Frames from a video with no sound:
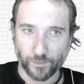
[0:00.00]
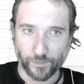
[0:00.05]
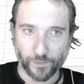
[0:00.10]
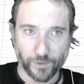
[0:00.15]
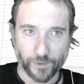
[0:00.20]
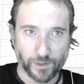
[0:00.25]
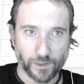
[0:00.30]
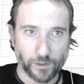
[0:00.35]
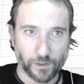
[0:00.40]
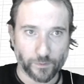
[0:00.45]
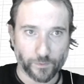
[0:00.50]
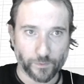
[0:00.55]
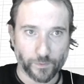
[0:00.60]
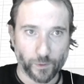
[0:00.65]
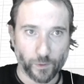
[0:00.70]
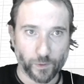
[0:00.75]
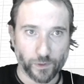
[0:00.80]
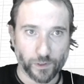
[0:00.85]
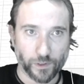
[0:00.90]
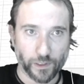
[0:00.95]
Is this
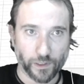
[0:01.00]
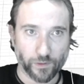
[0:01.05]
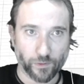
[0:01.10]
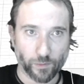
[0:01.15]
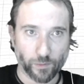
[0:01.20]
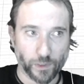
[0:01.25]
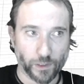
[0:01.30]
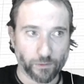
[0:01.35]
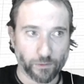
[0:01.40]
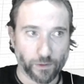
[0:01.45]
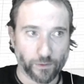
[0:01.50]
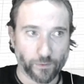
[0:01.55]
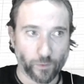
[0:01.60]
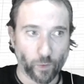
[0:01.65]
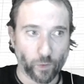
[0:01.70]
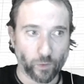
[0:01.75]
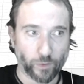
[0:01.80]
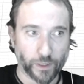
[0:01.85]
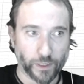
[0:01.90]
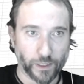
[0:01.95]
Fusion giving me grief
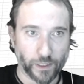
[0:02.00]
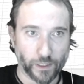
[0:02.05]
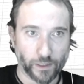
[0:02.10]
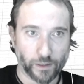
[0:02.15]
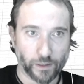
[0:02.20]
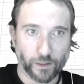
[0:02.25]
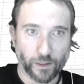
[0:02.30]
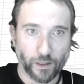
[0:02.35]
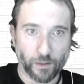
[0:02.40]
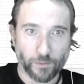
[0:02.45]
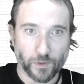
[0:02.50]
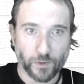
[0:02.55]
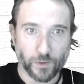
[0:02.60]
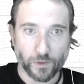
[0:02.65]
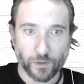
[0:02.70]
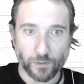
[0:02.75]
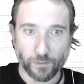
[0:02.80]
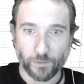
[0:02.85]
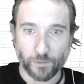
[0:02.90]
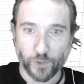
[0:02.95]
already? Like, I'm
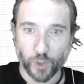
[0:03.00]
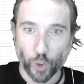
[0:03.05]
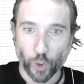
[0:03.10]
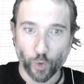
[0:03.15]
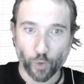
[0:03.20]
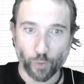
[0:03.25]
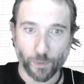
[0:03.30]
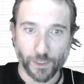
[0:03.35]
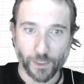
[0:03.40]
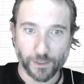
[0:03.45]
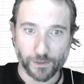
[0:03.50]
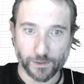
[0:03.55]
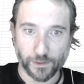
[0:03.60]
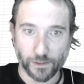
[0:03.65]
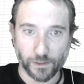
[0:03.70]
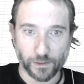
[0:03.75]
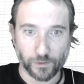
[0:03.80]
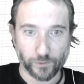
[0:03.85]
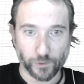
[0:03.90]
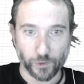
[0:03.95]
2 minutes
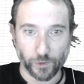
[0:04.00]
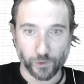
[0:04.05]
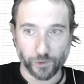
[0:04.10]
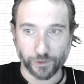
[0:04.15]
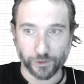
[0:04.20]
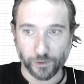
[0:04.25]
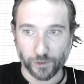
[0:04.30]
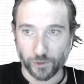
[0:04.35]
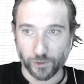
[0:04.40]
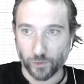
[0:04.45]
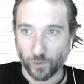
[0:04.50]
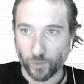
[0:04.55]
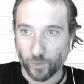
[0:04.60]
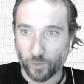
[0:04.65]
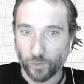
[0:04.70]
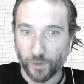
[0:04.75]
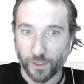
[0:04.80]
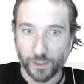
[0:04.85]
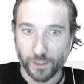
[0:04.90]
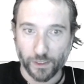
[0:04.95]
in Fusion and you're
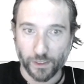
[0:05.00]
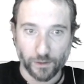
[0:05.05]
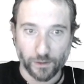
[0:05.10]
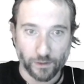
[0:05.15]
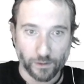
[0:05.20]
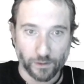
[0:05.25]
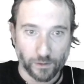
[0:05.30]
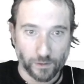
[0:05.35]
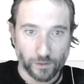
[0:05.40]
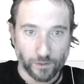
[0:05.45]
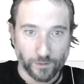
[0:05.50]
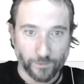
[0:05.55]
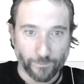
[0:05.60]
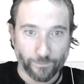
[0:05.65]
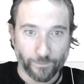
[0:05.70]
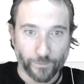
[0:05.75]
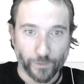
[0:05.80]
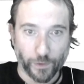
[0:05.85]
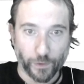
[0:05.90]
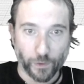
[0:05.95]
already
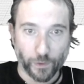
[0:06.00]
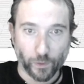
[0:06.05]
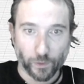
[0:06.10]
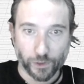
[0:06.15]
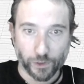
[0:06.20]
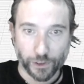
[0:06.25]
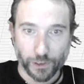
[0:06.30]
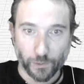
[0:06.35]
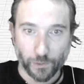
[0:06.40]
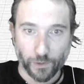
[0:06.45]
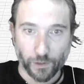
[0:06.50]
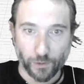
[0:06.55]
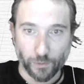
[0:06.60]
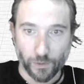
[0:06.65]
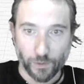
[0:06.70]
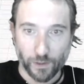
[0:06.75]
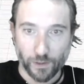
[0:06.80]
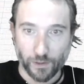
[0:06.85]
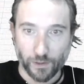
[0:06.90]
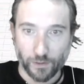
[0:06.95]
not showing
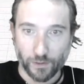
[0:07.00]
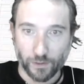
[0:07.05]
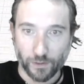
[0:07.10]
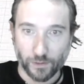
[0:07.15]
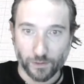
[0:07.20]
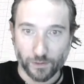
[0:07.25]
me